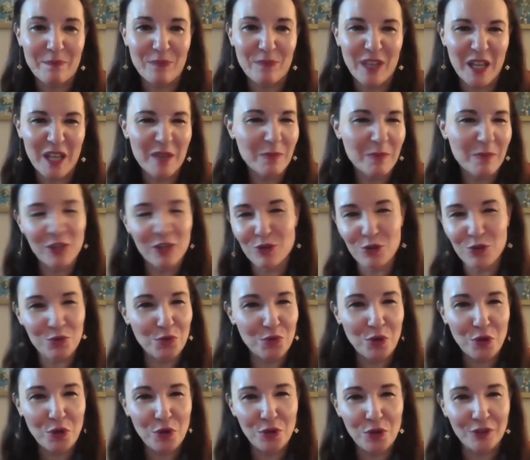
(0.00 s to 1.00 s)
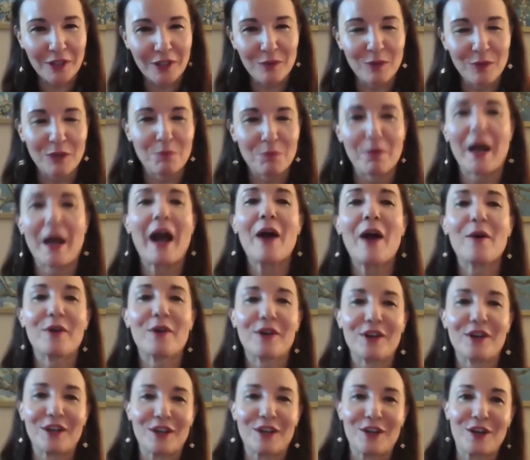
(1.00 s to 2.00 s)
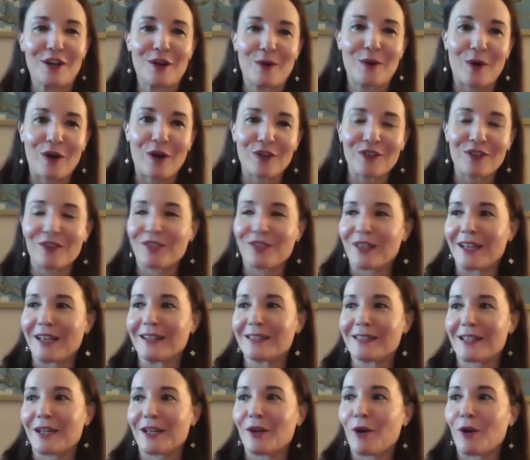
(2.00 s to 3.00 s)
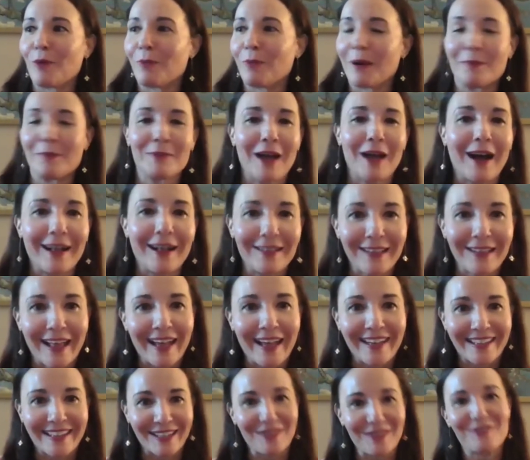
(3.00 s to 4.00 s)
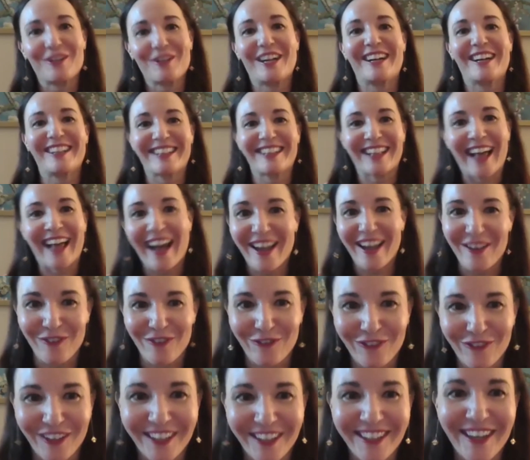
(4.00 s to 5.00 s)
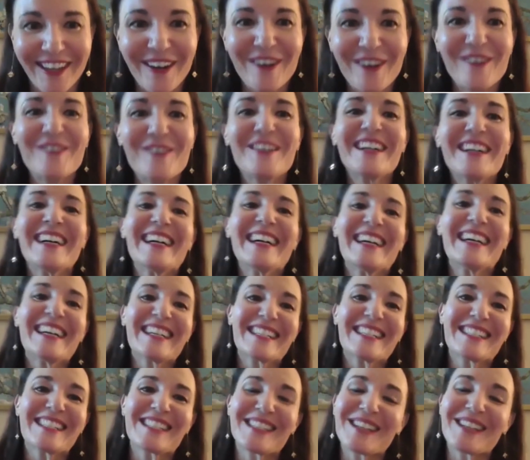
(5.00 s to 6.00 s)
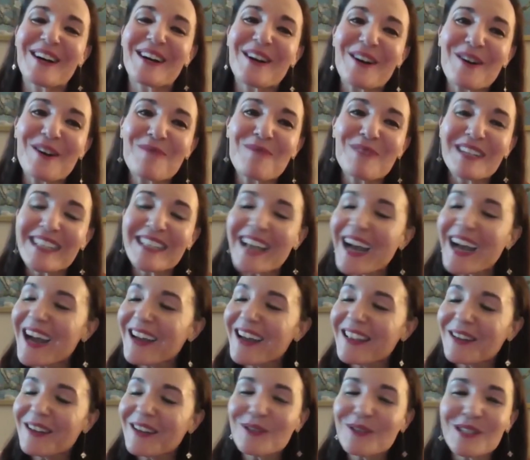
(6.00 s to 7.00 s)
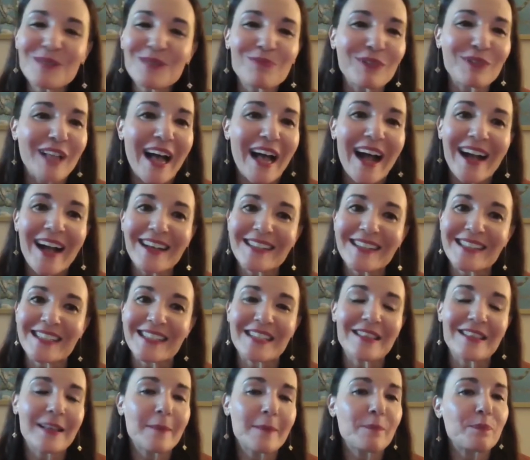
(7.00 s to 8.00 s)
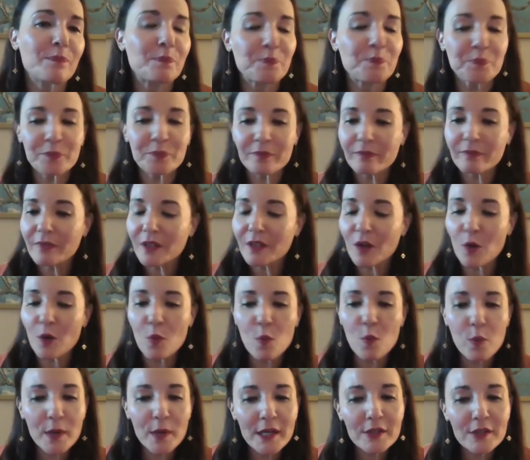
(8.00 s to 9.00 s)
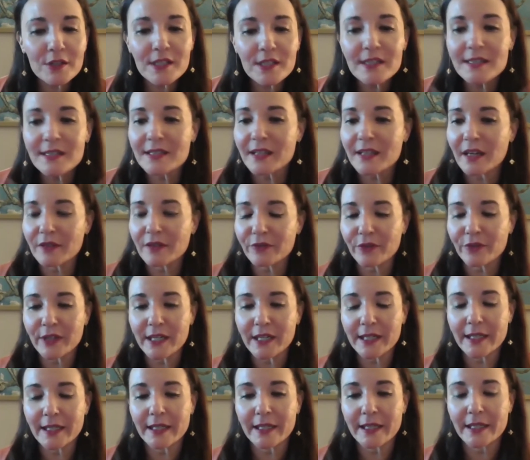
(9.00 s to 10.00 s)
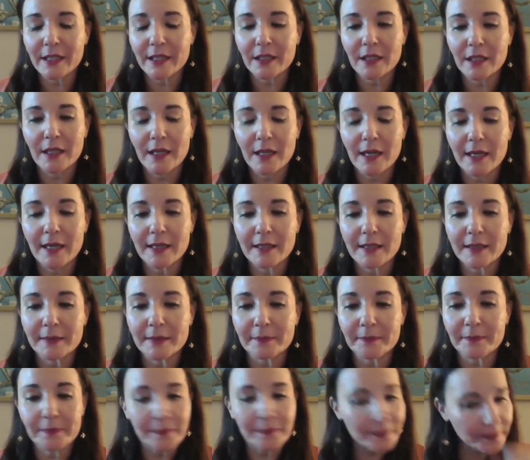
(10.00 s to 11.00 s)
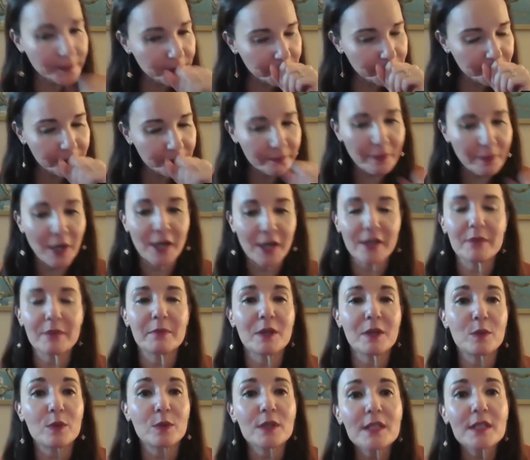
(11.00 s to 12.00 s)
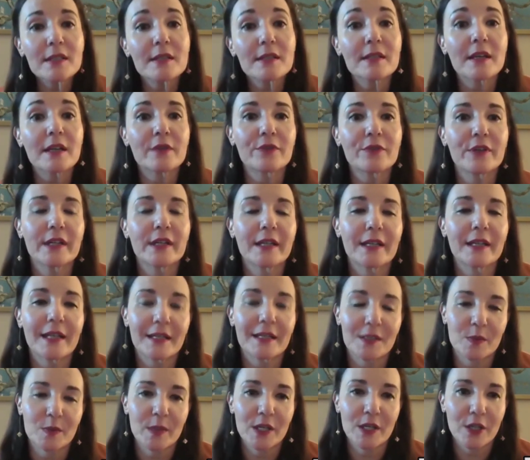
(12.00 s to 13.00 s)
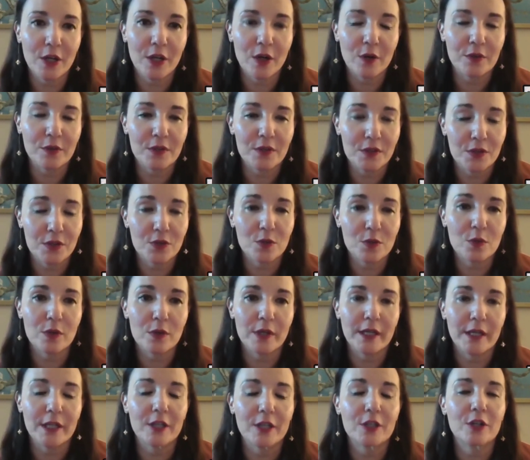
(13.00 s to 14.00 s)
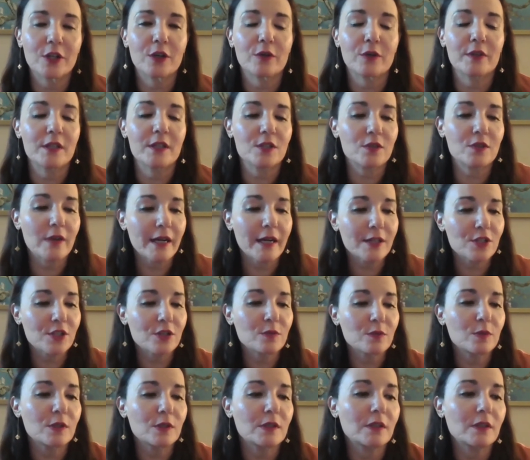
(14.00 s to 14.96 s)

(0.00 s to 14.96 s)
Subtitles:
in control and with power, all the things I hope I'm not like in real life. So, but yeah, that was a blast. And then we're discovering it, pardon me, we're discovering it as we go, the story. The director